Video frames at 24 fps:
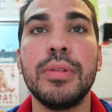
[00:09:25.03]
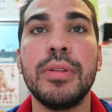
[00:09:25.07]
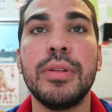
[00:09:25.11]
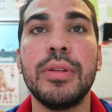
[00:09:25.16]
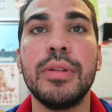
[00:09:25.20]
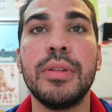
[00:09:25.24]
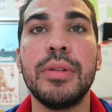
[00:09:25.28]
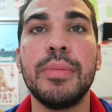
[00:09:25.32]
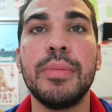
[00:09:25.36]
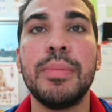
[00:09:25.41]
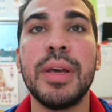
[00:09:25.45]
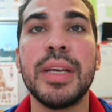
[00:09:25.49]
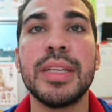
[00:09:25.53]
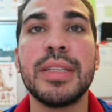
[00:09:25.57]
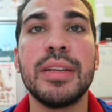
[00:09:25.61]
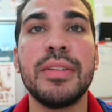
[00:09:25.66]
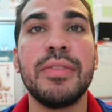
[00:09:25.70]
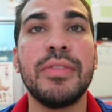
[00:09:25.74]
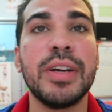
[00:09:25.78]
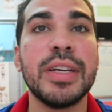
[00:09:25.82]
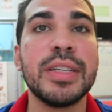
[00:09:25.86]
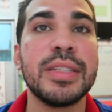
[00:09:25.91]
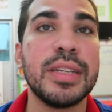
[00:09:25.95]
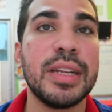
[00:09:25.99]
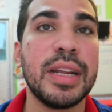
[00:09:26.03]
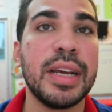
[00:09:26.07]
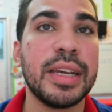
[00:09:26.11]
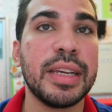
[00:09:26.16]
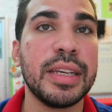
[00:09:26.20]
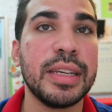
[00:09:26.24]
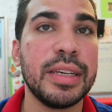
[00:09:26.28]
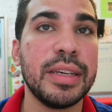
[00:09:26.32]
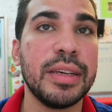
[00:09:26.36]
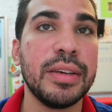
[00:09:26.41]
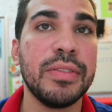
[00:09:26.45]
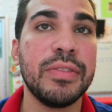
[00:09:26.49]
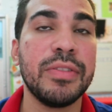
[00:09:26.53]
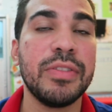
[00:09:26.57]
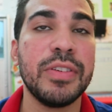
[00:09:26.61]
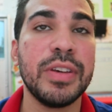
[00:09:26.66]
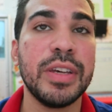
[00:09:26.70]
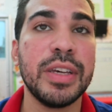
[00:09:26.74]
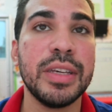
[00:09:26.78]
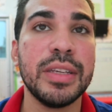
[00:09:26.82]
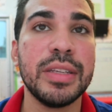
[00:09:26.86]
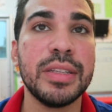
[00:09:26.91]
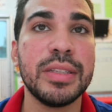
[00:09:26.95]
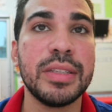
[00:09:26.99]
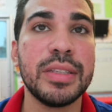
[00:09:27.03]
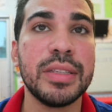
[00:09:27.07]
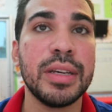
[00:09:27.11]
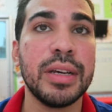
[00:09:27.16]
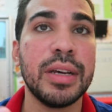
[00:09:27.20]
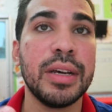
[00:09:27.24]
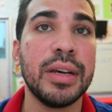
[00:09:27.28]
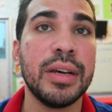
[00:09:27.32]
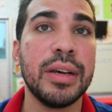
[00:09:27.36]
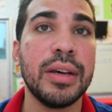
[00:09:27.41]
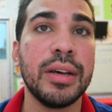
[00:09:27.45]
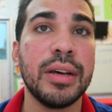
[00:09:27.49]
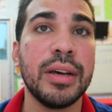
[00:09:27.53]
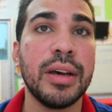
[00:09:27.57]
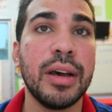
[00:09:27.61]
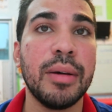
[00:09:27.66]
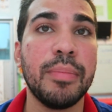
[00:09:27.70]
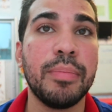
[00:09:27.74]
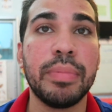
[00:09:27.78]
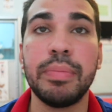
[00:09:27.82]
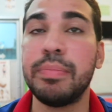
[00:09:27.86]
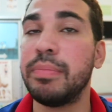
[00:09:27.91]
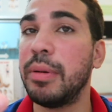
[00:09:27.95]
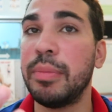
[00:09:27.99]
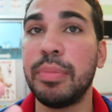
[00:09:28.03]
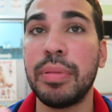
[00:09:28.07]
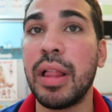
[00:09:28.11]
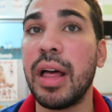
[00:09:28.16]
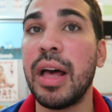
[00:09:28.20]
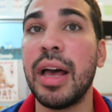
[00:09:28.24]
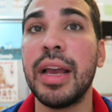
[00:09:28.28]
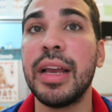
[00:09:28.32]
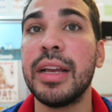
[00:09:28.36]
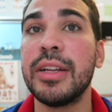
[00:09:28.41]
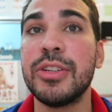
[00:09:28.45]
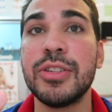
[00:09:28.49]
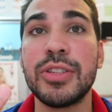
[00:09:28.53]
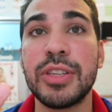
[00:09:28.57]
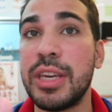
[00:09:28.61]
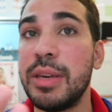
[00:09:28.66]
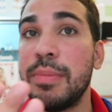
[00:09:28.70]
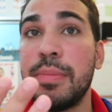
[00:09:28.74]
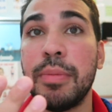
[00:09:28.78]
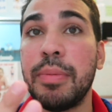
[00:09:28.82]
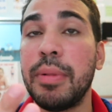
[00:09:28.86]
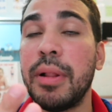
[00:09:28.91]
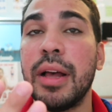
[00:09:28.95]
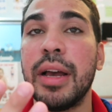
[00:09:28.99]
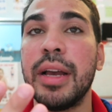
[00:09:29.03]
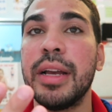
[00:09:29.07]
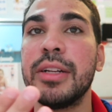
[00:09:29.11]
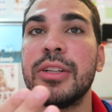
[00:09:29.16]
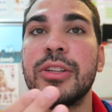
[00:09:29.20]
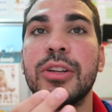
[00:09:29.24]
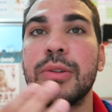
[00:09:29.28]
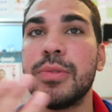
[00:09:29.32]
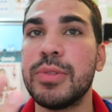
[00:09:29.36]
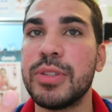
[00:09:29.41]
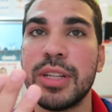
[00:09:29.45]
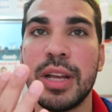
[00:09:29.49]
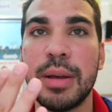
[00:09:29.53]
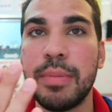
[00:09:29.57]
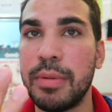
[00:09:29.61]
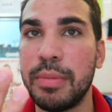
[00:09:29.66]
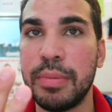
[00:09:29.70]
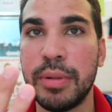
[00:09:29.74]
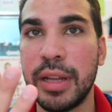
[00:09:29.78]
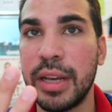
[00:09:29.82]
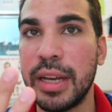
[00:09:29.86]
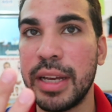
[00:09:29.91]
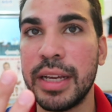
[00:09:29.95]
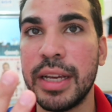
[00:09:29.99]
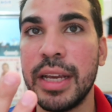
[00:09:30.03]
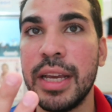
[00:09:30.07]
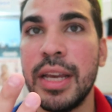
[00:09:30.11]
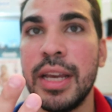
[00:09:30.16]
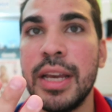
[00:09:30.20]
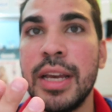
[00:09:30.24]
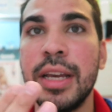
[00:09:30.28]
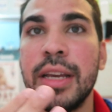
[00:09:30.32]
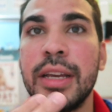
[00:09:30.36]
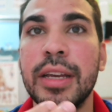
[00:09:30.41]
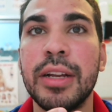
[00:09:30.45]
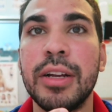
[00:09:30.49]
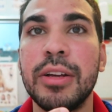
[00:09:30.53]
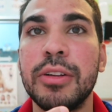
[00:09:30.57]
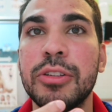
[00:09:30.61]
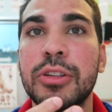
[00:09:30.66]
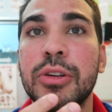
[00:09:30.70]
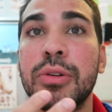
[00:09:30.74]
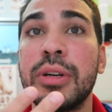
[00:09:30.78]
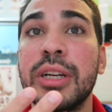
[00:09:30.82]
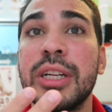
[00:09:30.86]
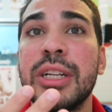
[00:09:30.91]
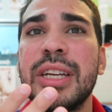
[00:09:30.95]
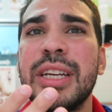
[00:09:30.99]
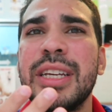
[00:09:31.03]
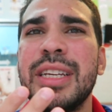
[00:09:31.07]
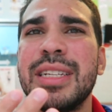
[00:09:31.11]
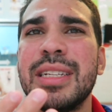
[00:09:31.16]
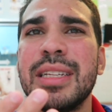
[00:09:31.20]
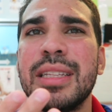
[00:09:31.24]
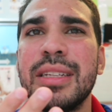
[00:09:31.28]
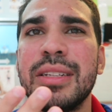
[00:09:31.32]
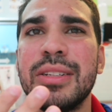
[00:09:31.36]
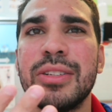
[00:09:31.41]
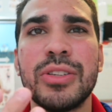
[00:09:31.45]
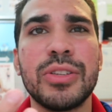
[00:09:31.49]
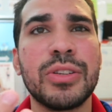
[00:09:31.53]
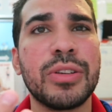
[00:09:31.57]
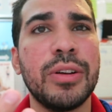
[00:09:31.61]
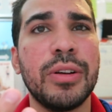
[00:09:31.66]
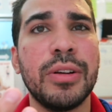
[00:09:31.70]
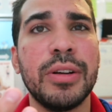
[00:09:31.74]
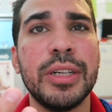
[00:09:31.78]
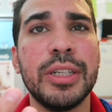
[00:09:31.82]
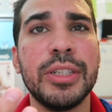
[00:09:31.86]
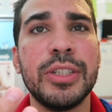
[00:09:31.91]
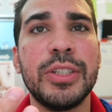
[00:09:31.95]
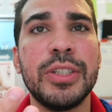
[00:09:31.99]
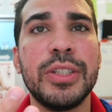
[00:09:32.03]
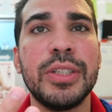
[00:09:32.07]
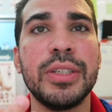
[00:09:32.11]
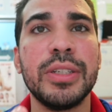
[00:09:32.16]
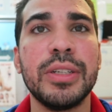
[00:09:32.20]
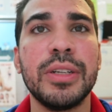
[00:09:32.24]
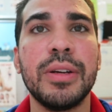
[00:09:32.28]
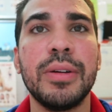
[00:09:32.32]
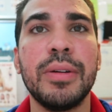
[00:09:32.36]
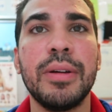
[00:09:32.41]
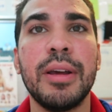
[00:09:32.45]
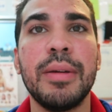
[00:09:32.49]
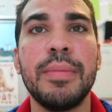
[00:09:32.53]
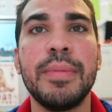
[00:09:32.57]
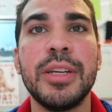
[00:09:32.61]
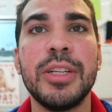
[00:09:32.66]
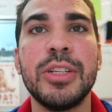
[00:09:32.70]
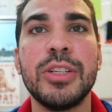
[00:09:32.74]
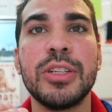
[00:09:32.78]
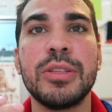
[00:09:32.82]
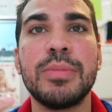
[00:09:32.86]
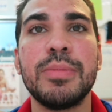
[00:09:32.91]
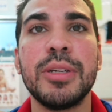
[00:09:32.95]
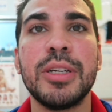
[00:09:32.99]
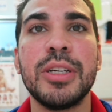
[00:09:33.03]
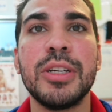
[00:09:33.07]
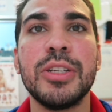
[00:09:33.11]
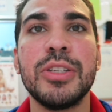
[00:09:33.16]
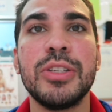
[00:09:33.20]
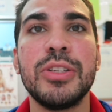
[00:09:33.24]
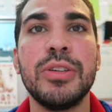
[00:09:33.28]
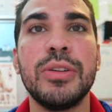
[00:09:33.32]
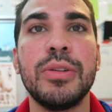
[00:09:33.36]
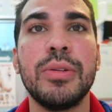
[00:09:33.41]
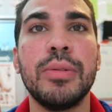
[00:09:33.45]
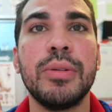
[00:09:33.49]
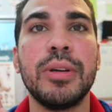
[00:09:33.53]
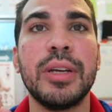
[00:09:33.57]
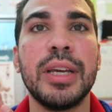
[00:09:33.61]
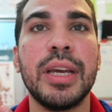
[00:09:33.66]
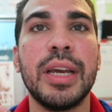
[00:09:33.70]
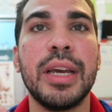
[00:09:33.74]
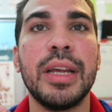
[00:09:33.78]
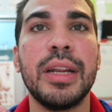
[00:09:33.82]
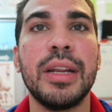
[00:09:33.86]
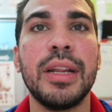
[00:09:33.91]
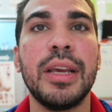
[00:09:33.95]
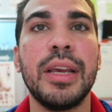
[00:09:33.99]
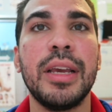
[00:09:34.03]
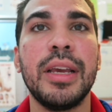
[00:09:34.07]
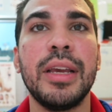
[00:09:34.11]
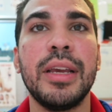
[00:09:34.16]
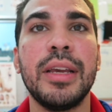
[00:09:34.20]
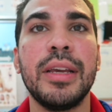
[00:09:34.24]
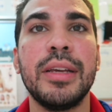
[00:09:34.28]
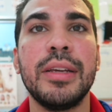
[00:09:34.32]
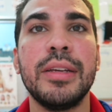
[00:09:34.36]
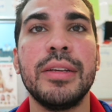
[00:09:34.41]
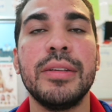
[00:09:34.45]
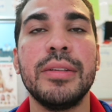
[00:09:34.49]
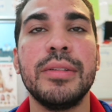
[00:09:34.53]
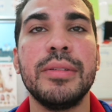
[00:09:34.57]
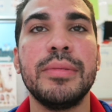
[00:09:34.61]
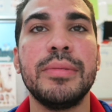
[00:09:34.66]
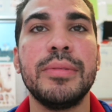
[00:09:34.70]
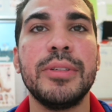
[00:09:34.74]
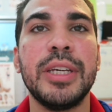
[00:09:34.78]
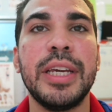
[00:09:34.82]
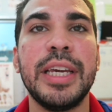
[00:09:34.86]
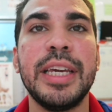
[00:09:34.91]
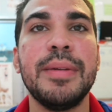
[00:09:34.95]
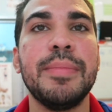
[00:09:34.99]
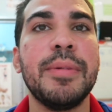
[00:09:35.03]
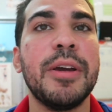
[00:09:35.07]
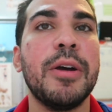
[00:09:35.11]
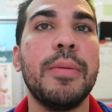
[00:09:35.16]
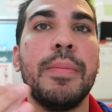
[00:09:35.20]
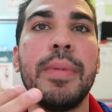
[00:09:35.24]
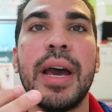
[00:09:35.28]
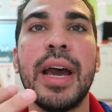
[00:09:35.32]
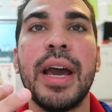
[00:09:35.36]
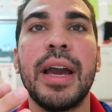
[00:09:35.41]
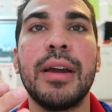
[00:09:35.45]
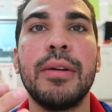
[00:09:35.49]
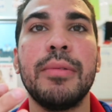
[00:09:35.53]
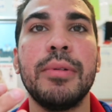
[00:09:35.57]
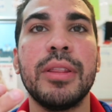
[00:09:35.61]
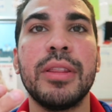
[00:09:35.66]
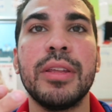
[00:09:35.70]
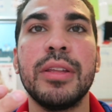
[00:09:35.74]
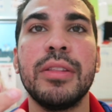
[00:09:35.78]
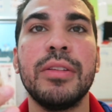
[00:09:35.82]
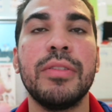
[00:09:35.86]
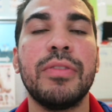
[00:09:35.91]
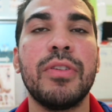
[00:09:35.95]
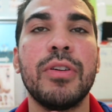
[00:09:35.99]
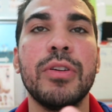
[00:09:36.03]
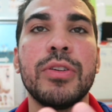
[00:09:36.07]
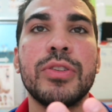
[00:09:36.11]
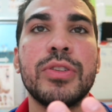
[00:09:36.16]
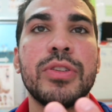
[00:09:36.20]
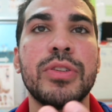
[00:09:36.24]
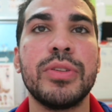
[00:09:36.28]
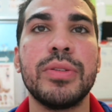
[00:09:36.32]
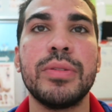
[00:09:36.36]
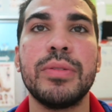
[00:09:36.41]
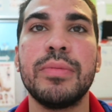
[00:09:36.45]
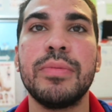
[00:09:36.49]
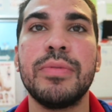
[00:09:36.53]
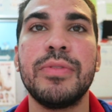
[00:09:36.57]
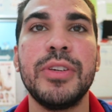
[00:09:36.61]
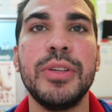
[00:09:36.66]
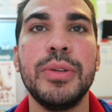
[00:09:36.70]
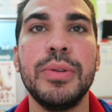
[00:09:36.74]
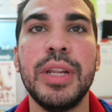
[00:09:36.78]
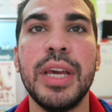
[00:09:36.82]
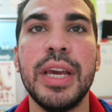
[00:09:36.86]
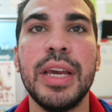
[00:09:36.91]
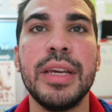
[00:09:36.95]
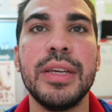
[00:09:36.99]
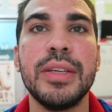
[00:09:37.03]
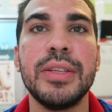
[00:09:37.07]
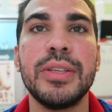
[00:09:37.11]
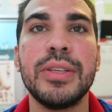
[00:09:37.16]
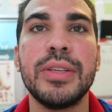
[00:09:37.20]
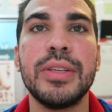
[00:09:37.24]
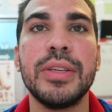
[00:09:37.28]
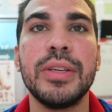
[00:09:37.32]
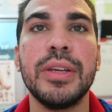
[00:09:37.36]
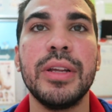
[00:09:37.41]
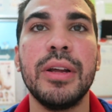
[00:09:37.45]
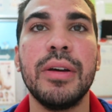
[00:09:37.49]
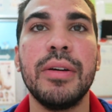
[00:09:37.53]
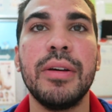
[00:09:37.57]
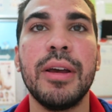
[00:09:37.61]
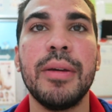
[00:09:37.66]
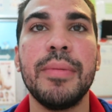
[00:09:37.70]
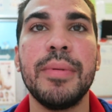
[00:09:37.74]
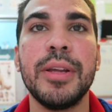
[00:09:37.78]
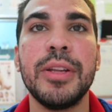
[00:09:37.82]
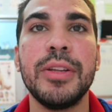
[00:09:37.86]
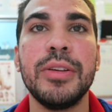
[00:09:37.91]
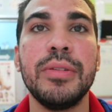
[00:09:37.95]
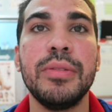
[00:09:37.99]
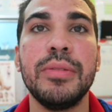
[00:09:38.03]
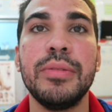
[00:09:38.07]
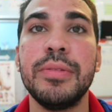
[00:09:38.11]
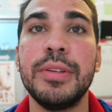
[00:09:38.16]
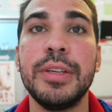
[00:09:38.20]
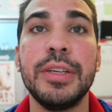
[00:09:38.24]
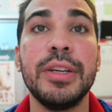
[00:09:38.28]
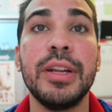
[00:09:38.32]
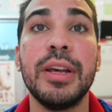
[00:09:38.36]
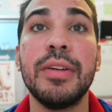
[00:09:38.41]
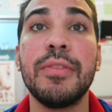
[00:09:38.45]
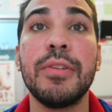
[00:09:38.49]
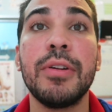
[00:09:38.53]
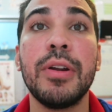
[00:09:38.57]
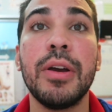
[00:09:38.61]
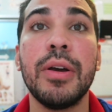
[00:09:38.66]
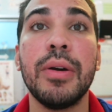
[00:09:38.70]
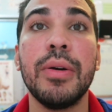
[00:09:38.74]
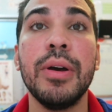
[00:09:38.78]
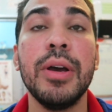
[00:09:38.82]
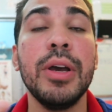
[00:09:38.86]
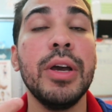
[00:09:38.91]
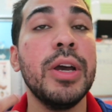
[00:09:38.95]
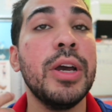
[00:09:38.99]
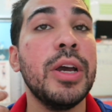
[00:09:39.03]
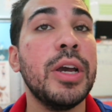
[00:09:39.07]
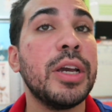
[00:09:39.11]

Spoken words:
The best advice that I can give is apply. Just keep applying. Don't stop applying. Don't get easily discouraged, you know what I mean? Just because you don't get a email back within the first few days, you know what I mean? You never know.